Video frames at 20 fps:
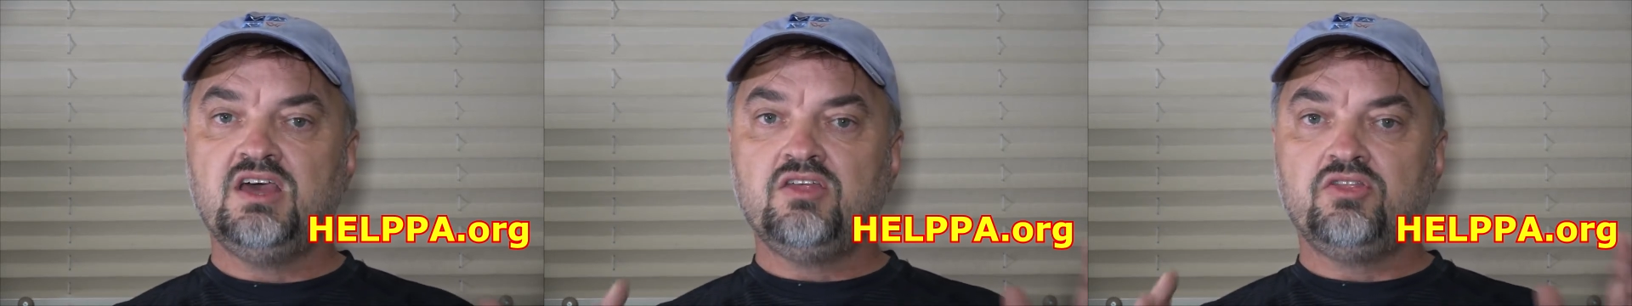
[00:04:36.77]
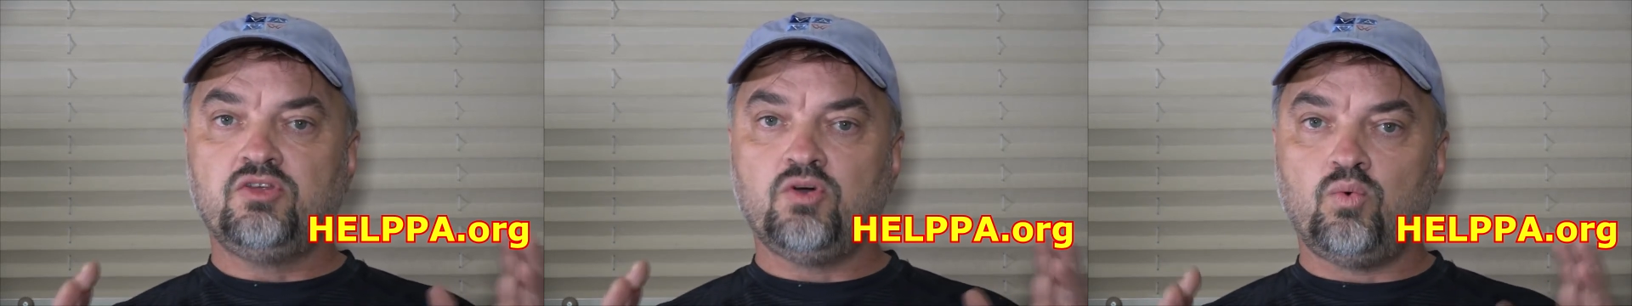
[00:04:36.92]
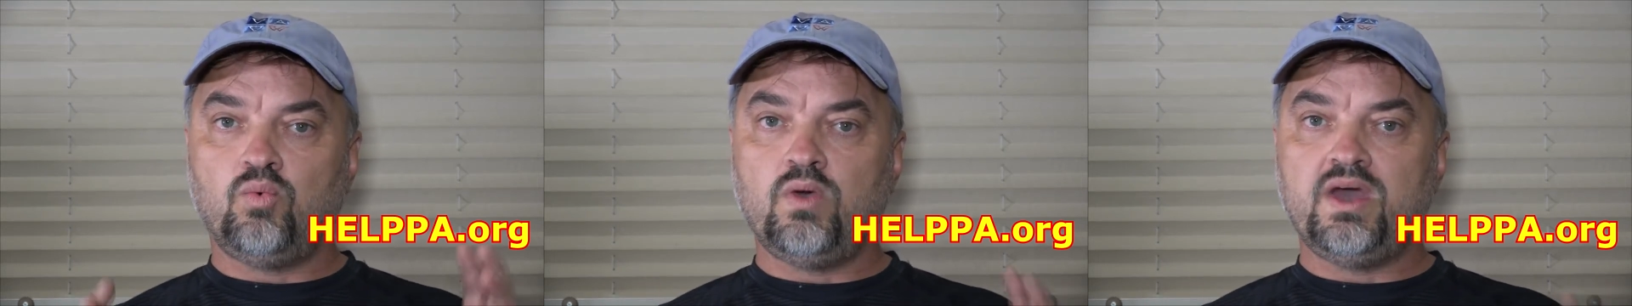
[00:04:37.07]

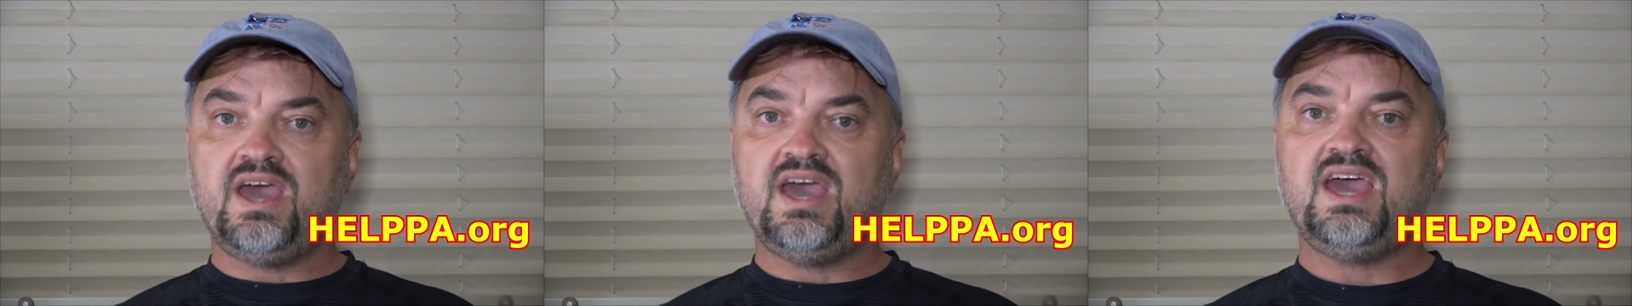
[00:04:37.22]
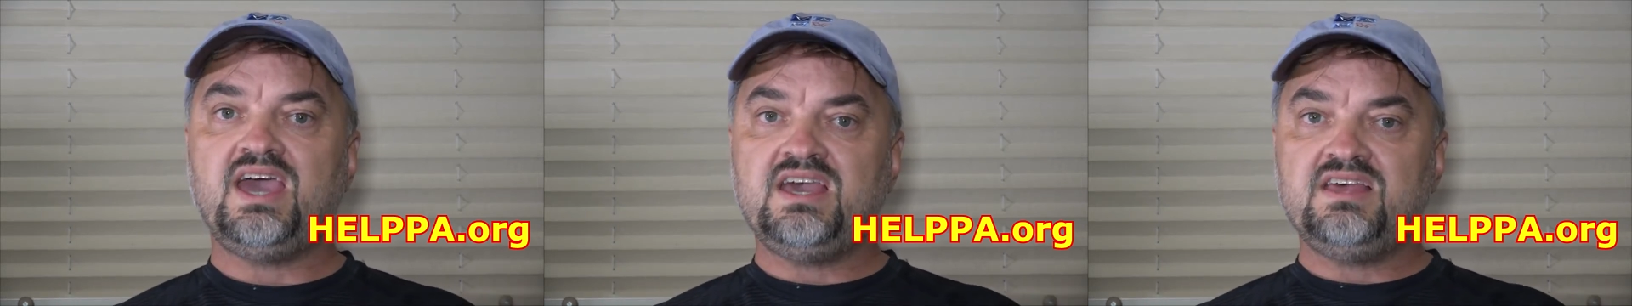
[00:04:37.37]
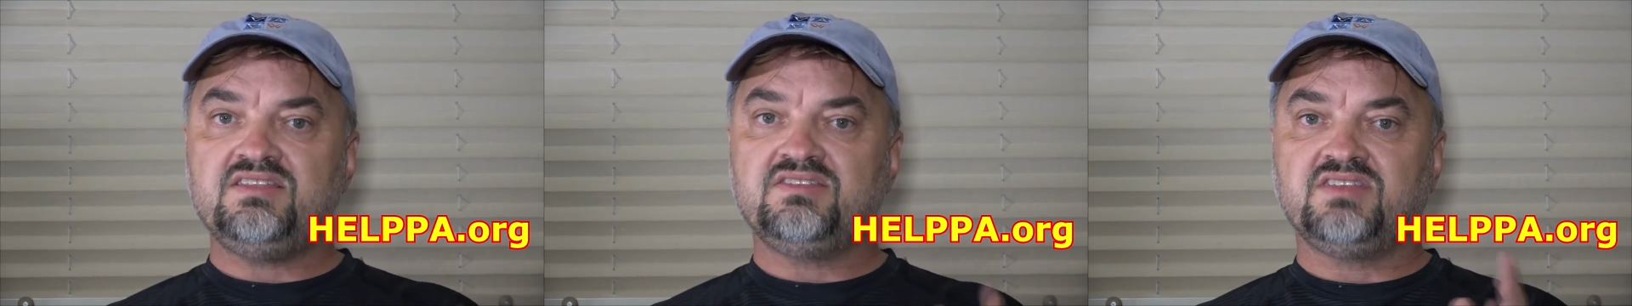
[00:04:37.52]
the
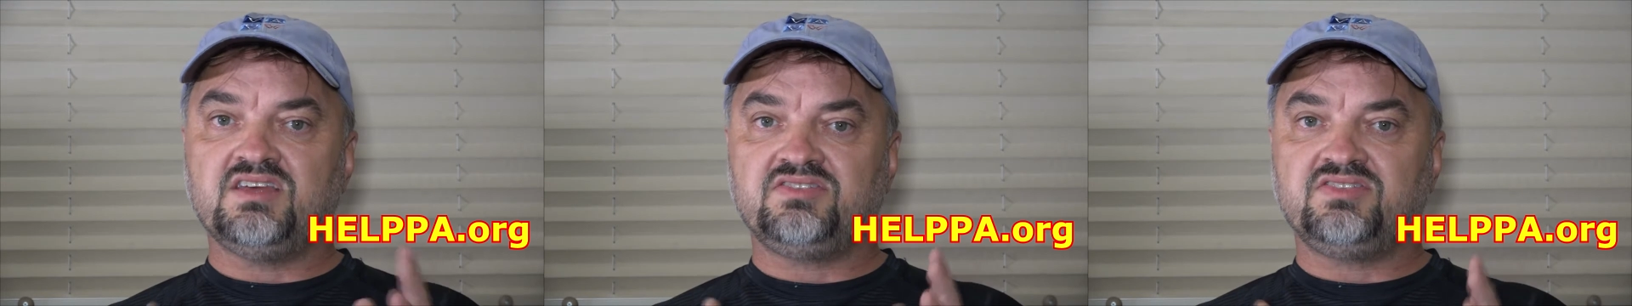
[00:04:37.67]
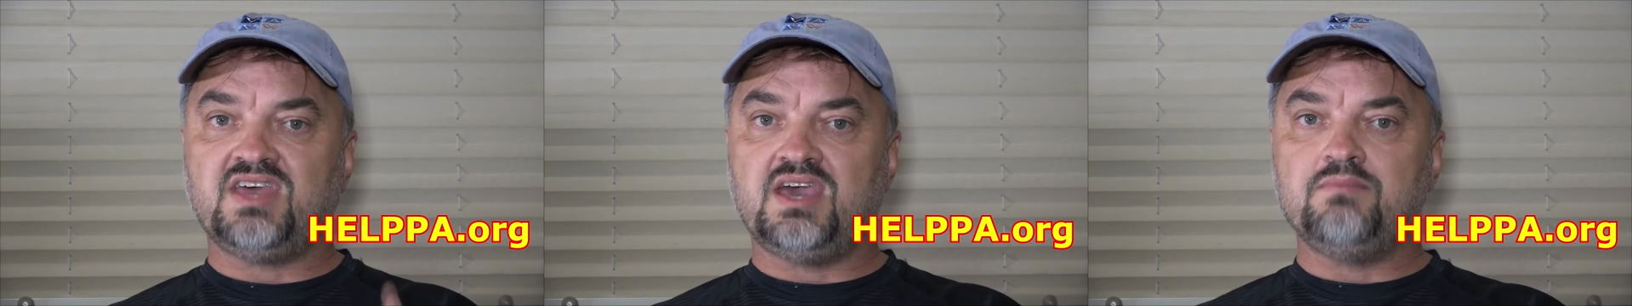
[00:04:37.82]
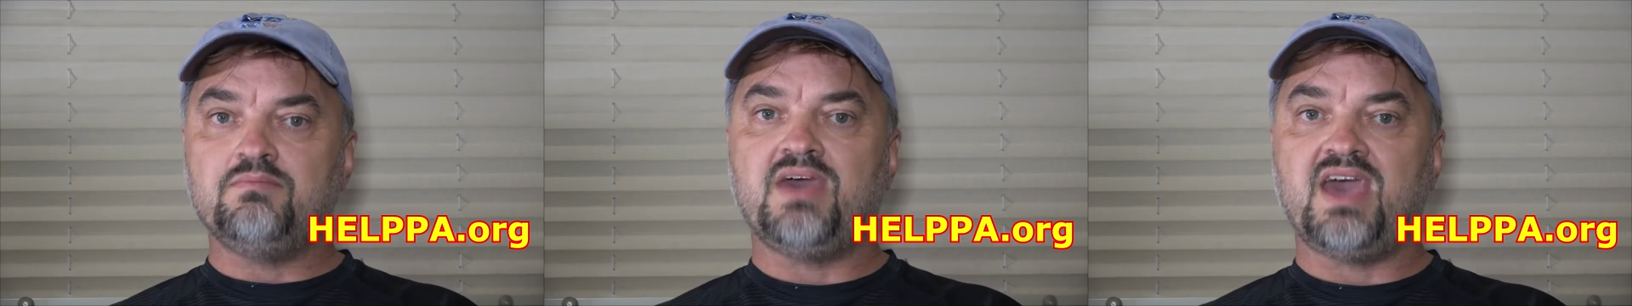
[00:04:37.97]
way that
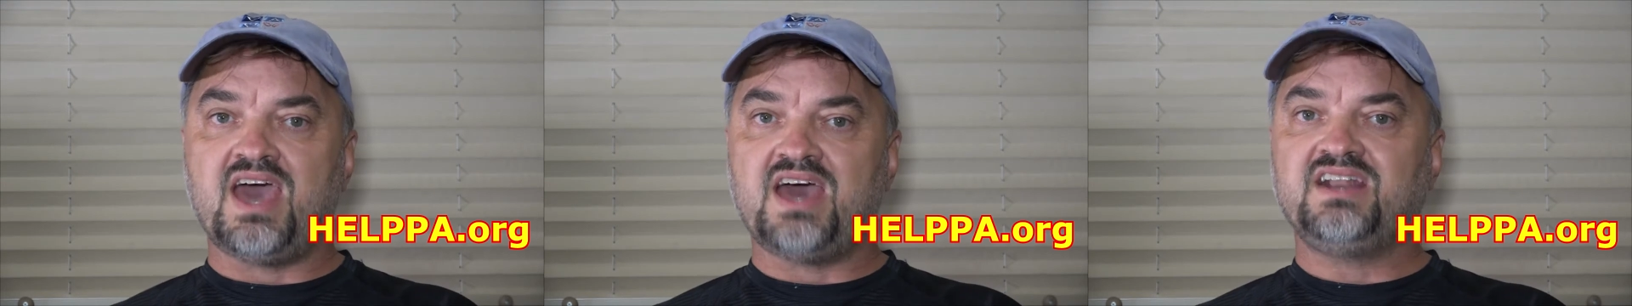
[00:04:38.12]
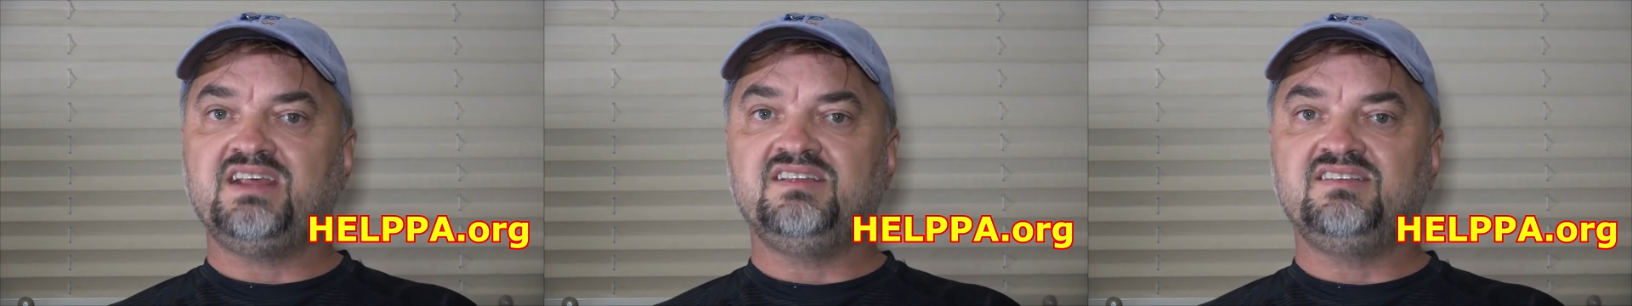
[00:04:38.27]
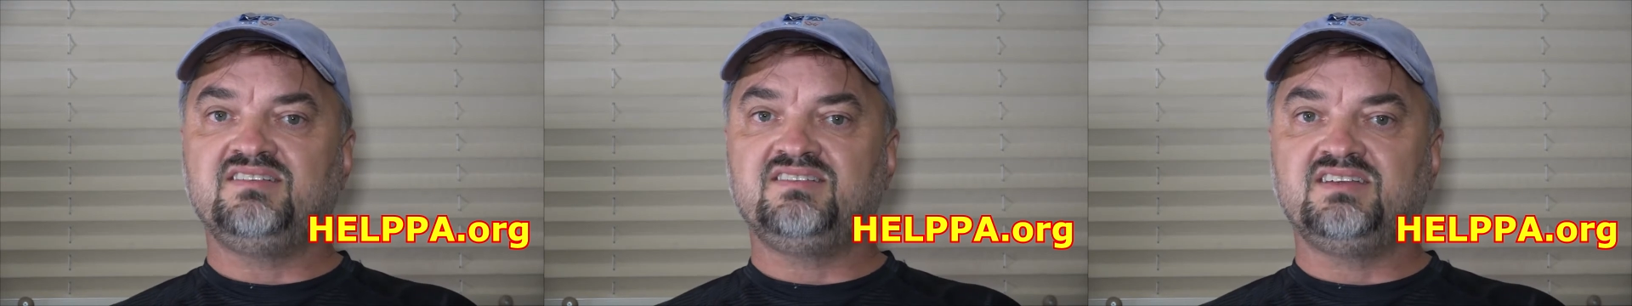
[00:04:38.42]
they
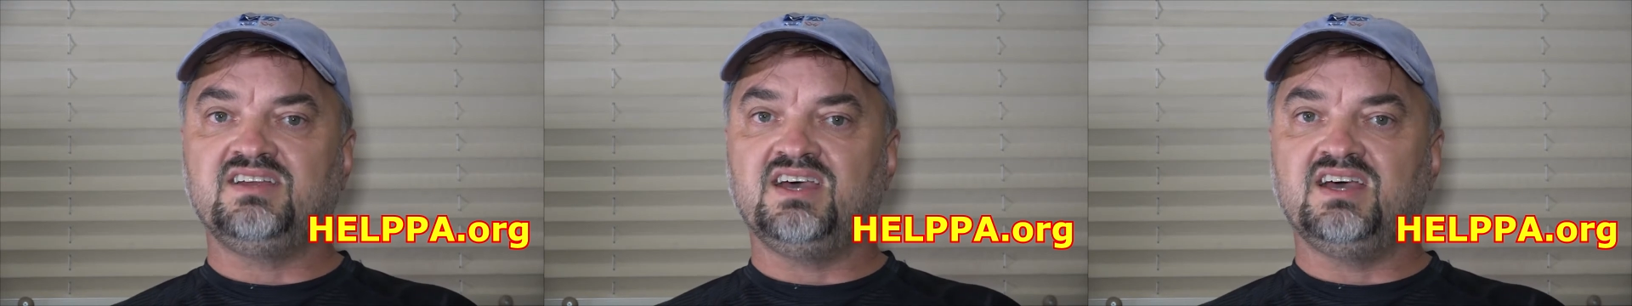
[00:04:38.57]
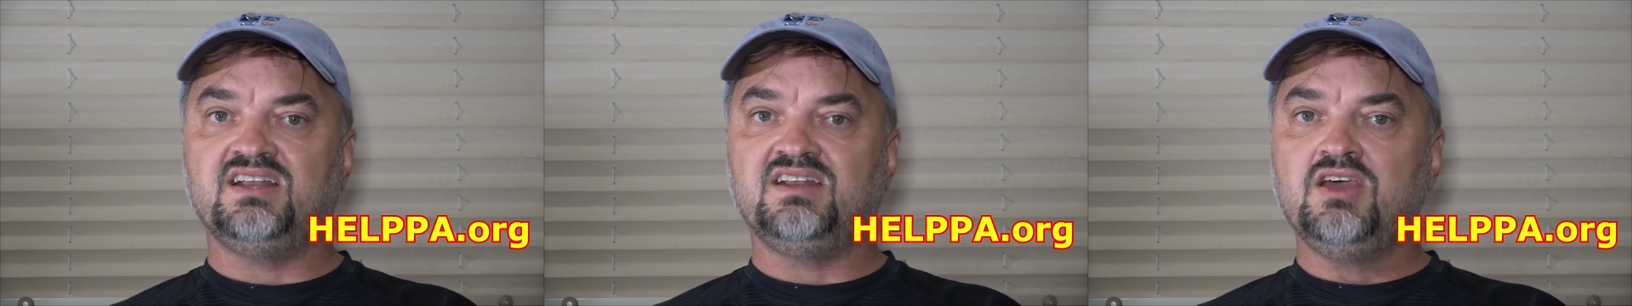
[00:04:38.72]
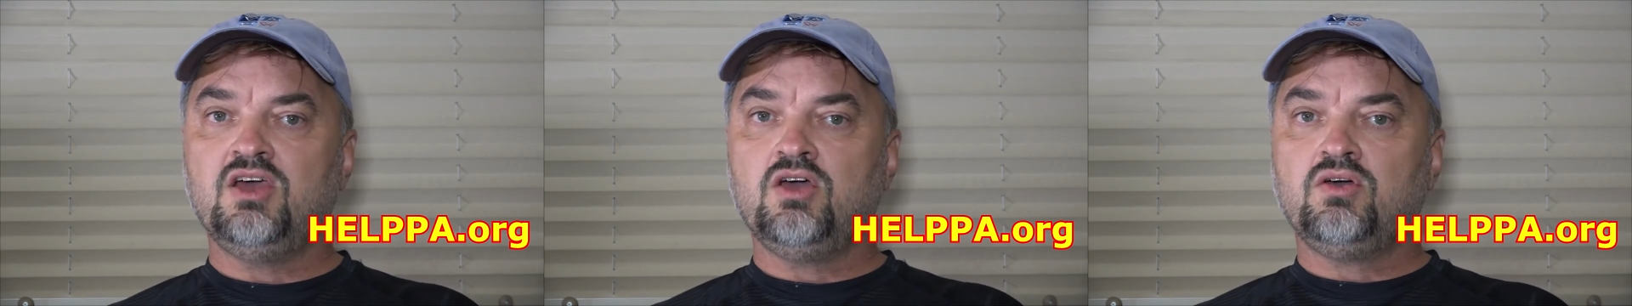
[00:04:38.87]
managed
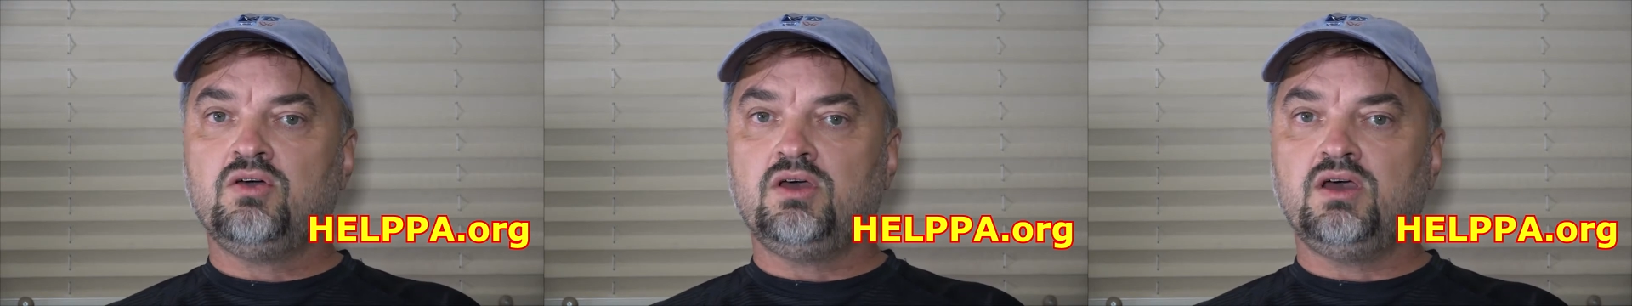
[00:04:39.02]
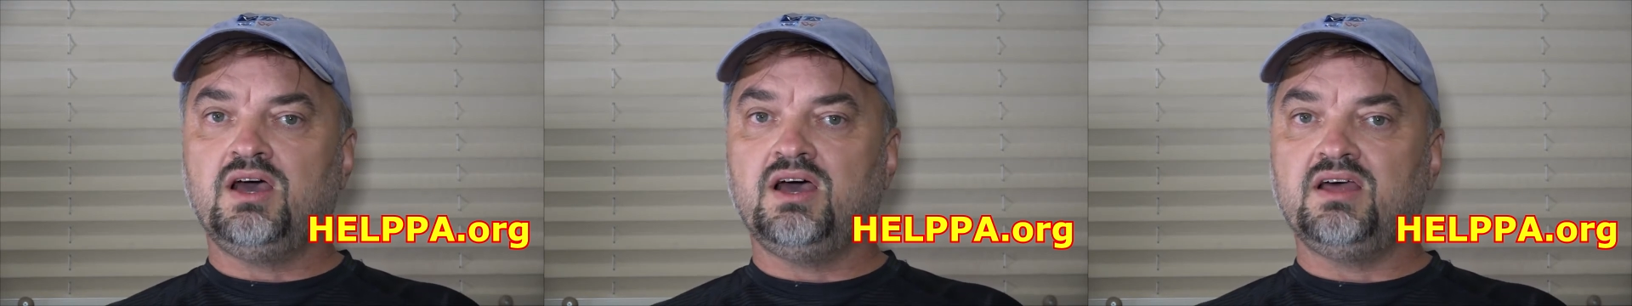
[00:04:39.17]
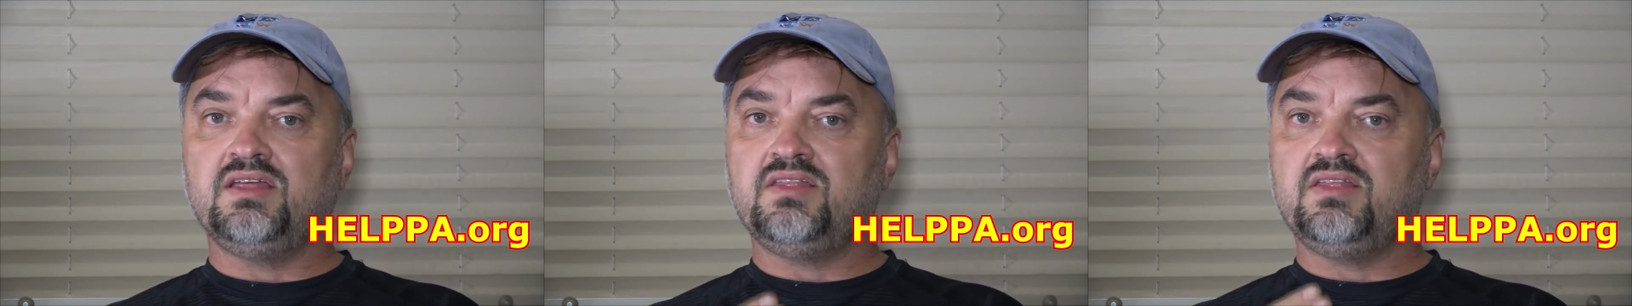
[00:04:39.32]
it,
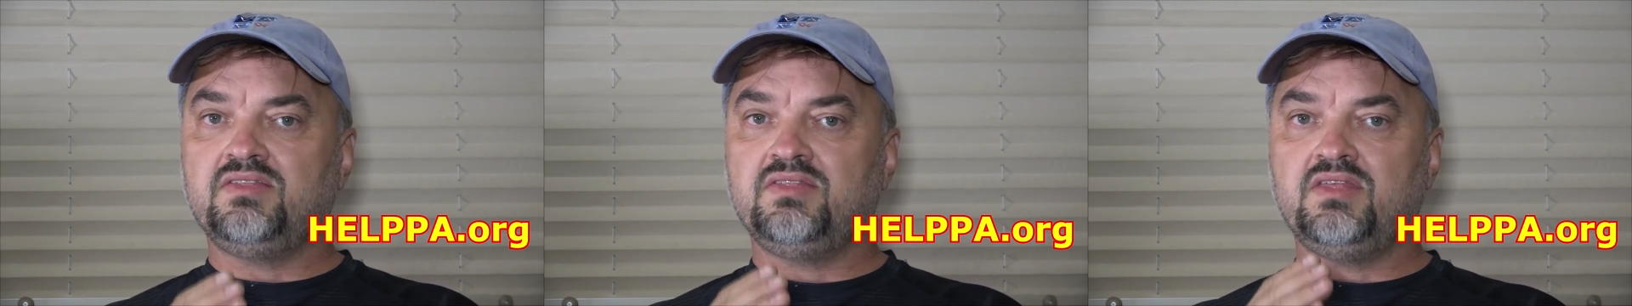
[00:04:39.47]
uh,